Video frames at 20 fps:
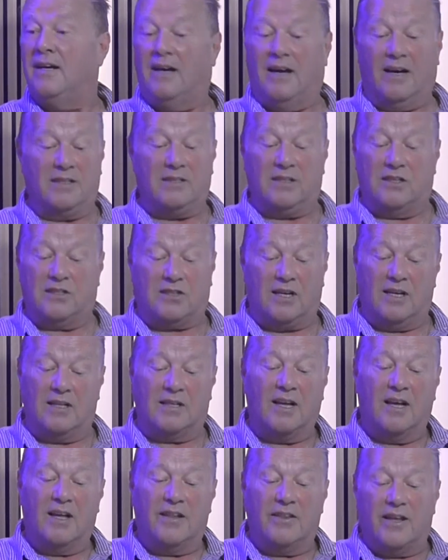As I said,
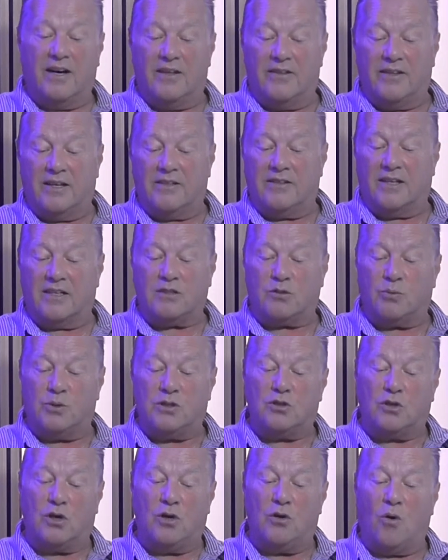this
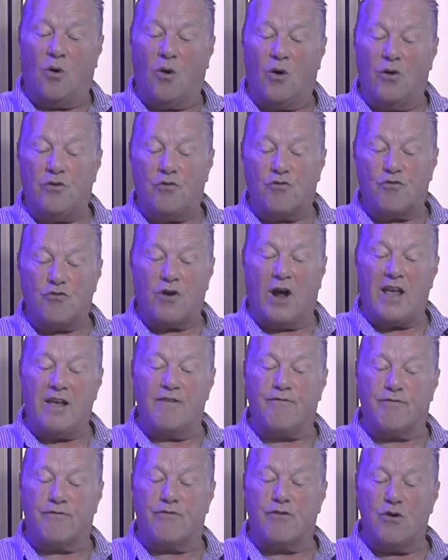was going on
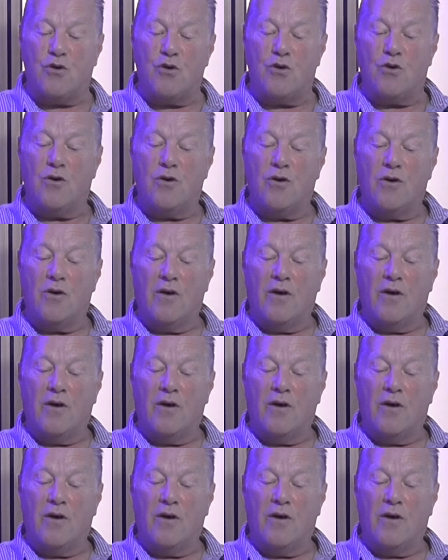right through,